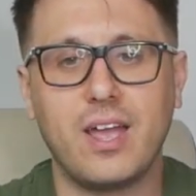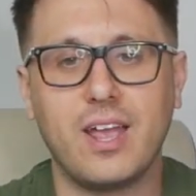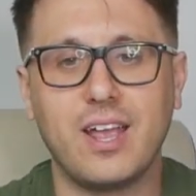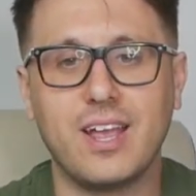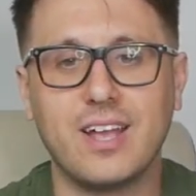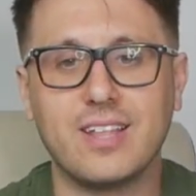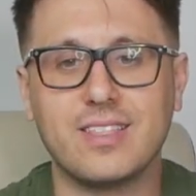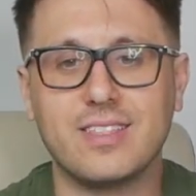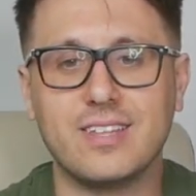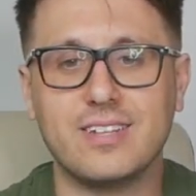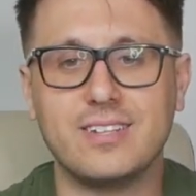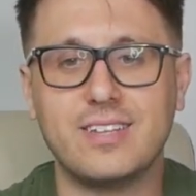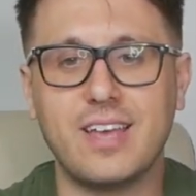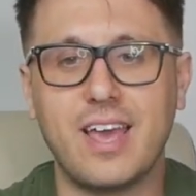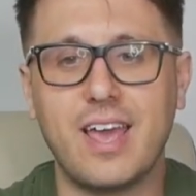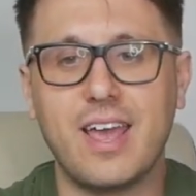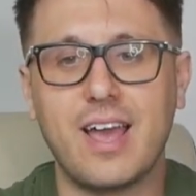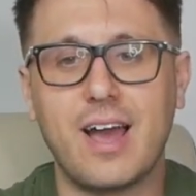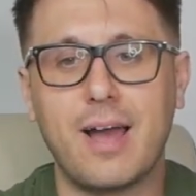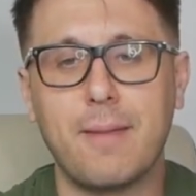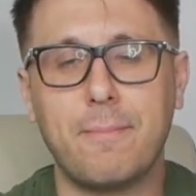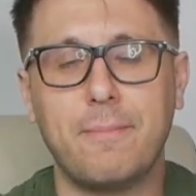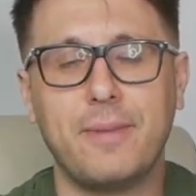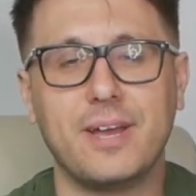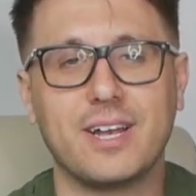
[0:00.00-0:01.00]
And the day
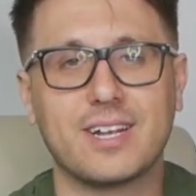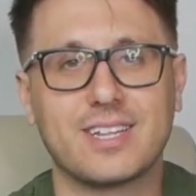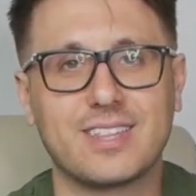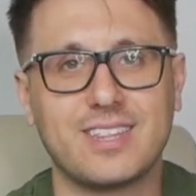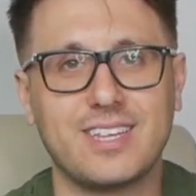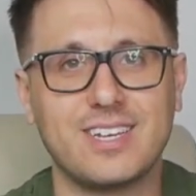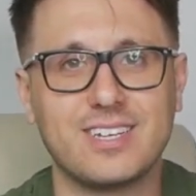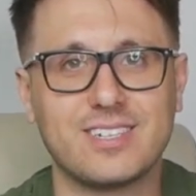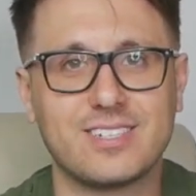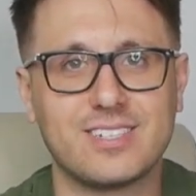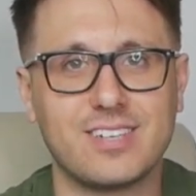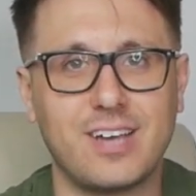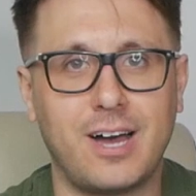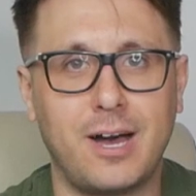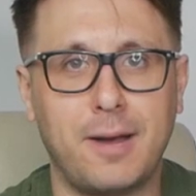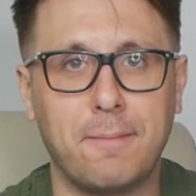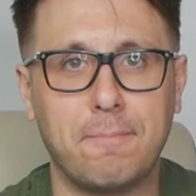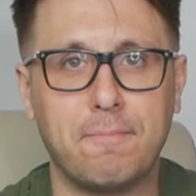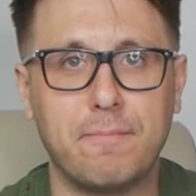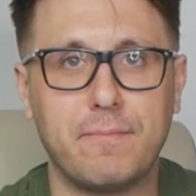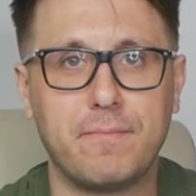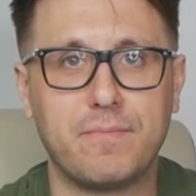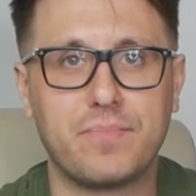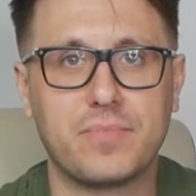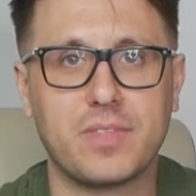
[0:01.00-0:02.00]
I picked this
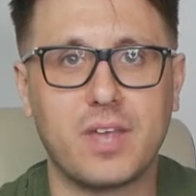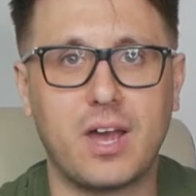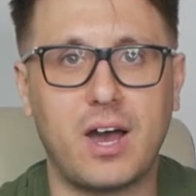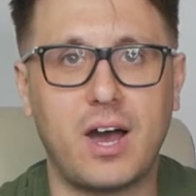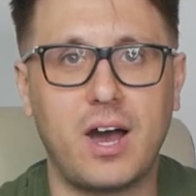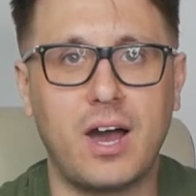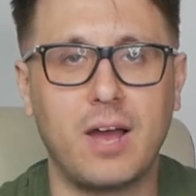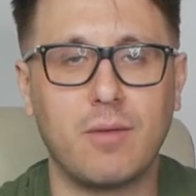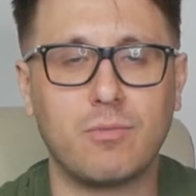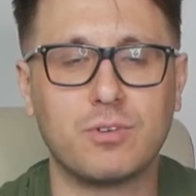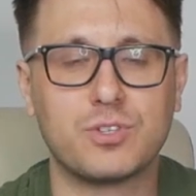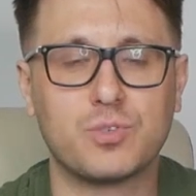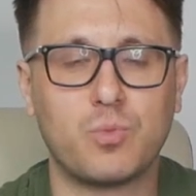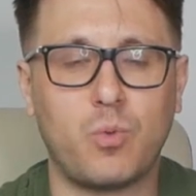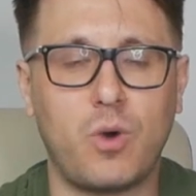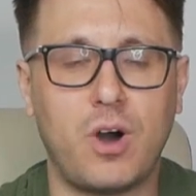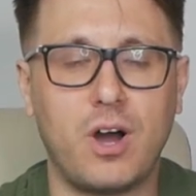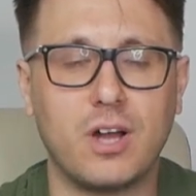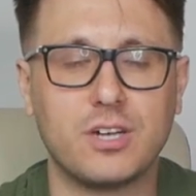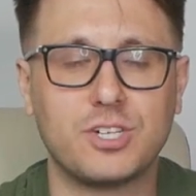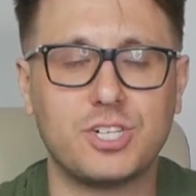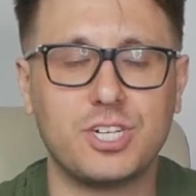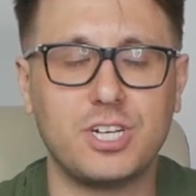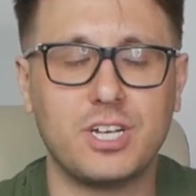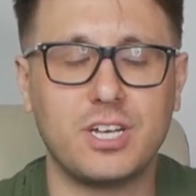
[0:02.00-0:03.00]
up, I was
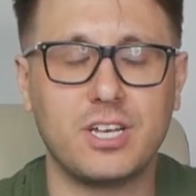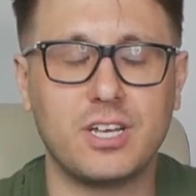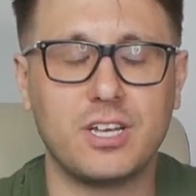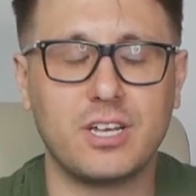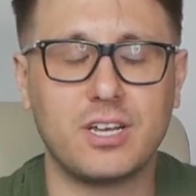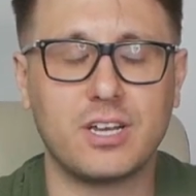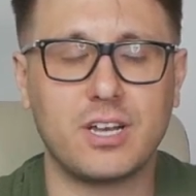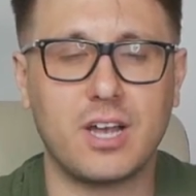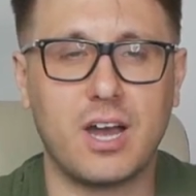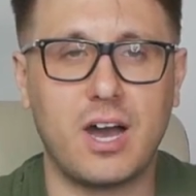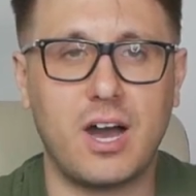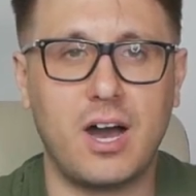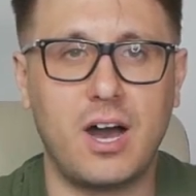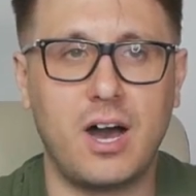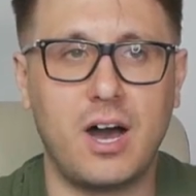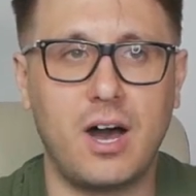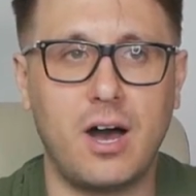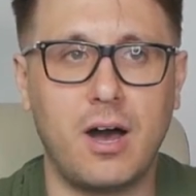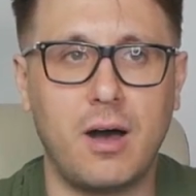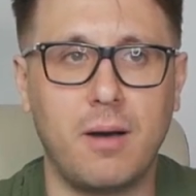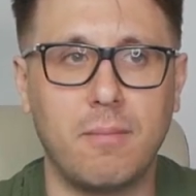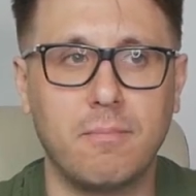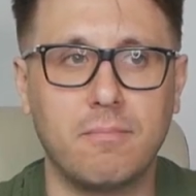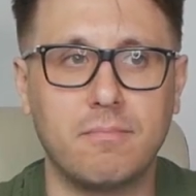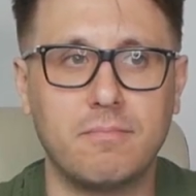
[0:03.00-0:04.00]
watching,
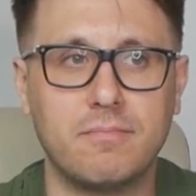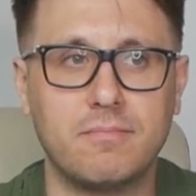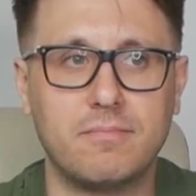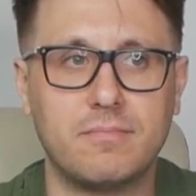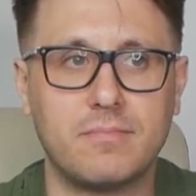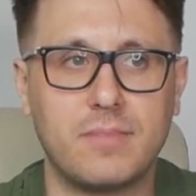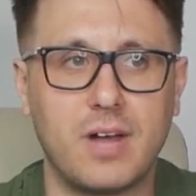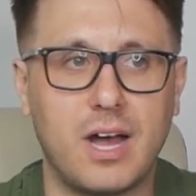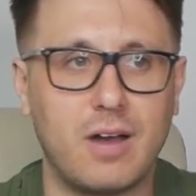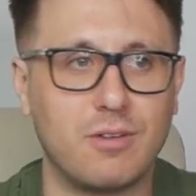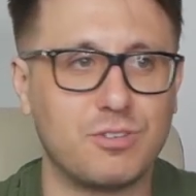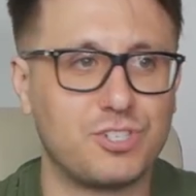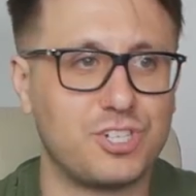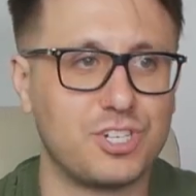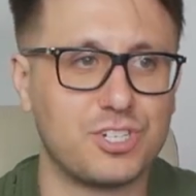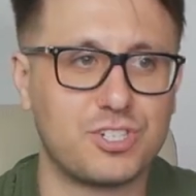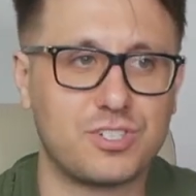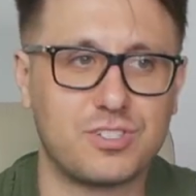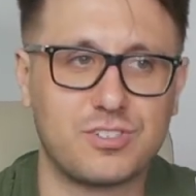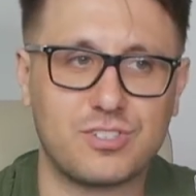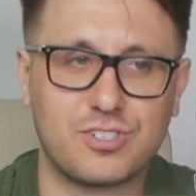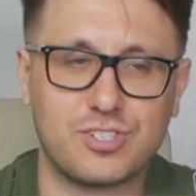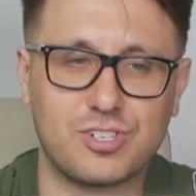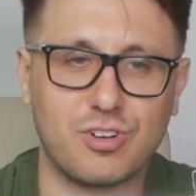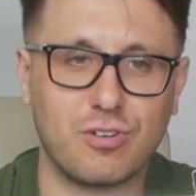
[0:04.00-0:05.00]
I was
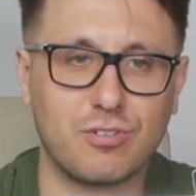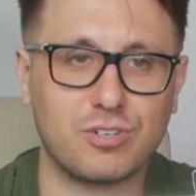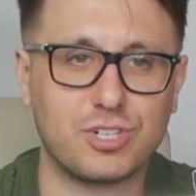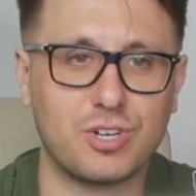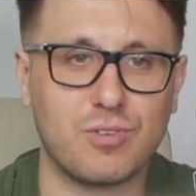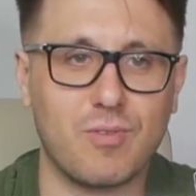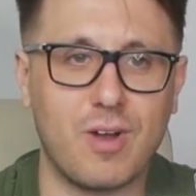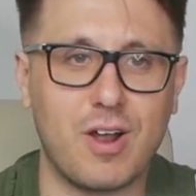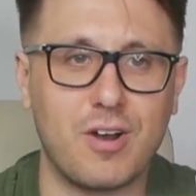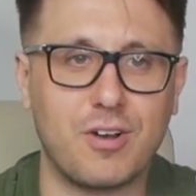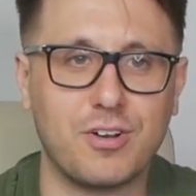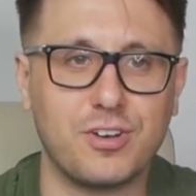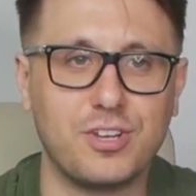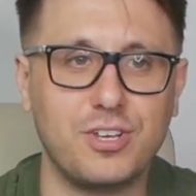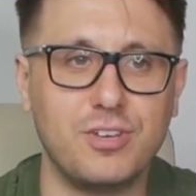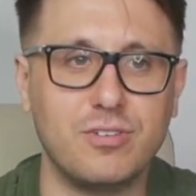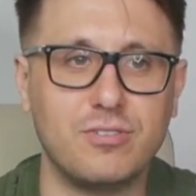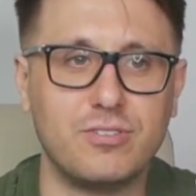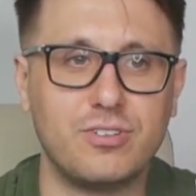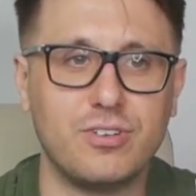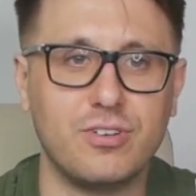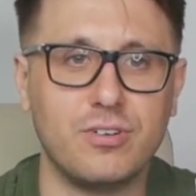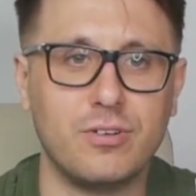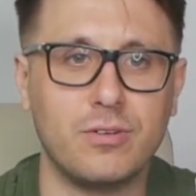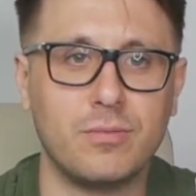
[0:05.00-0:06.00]
just searching around on
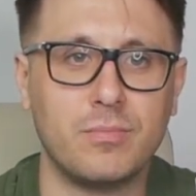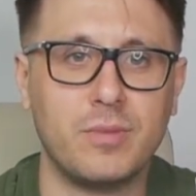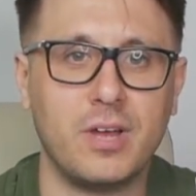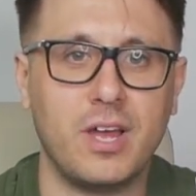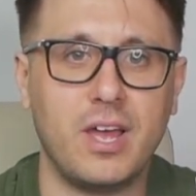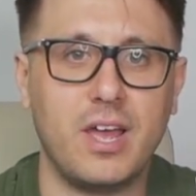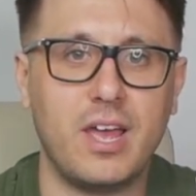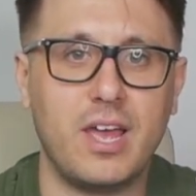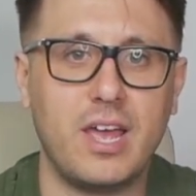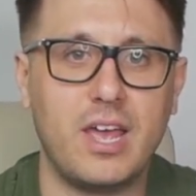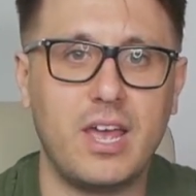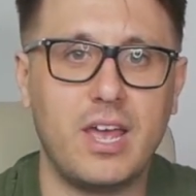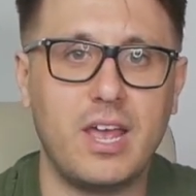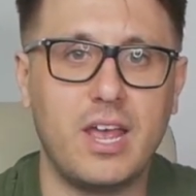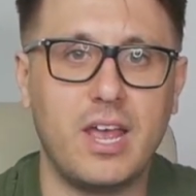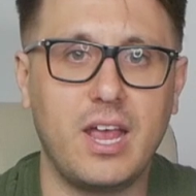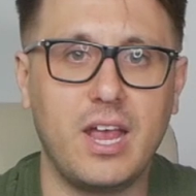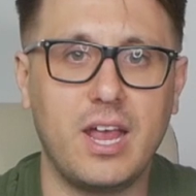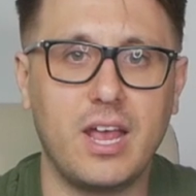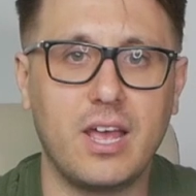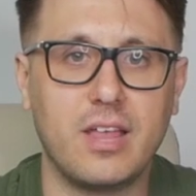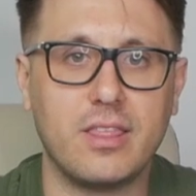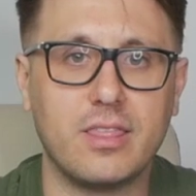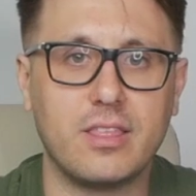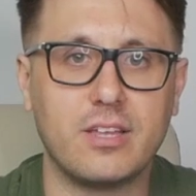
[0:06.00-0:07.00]
YouTube,
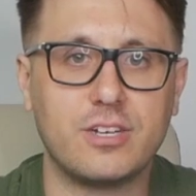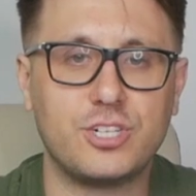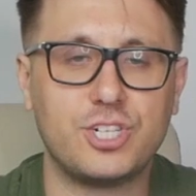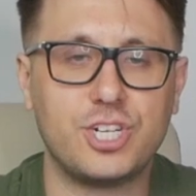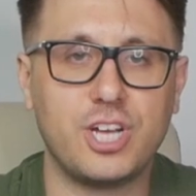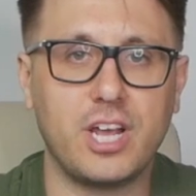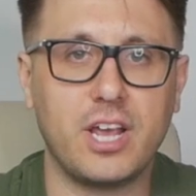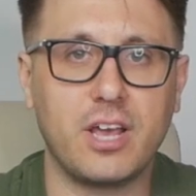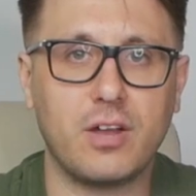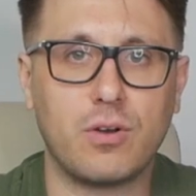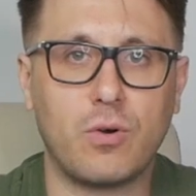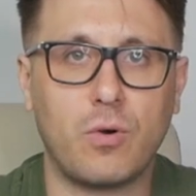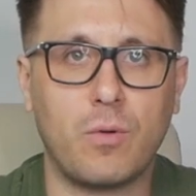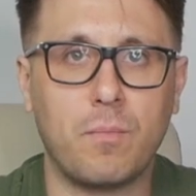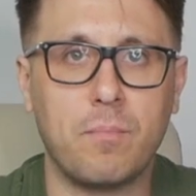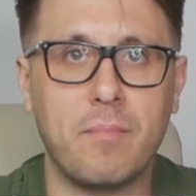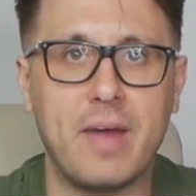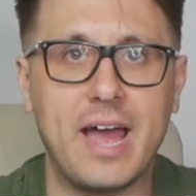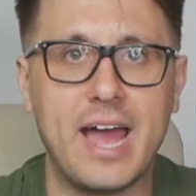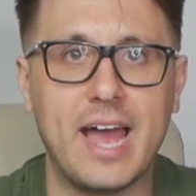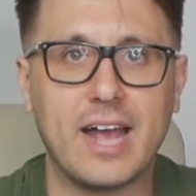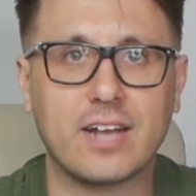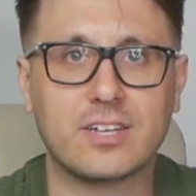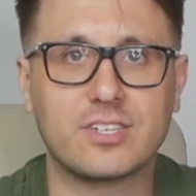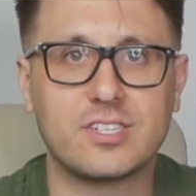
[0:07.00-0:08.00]
and the channel
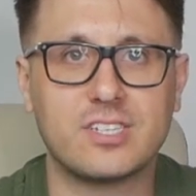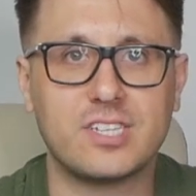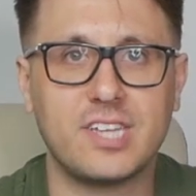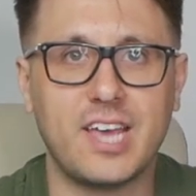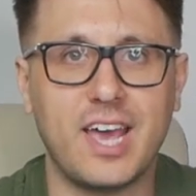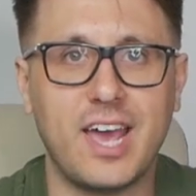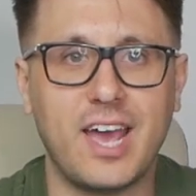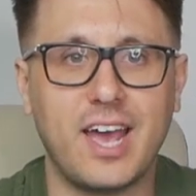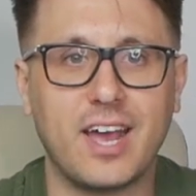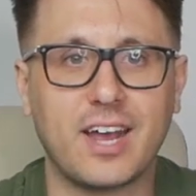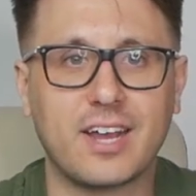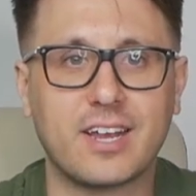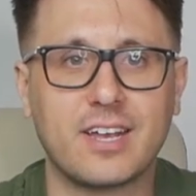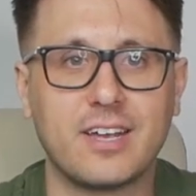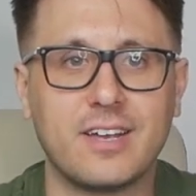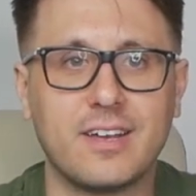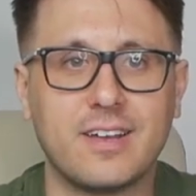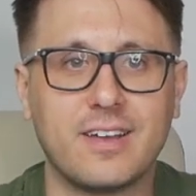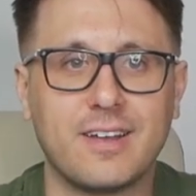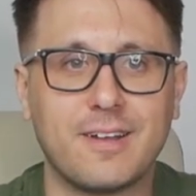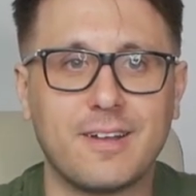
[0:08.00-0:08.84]
Max Tech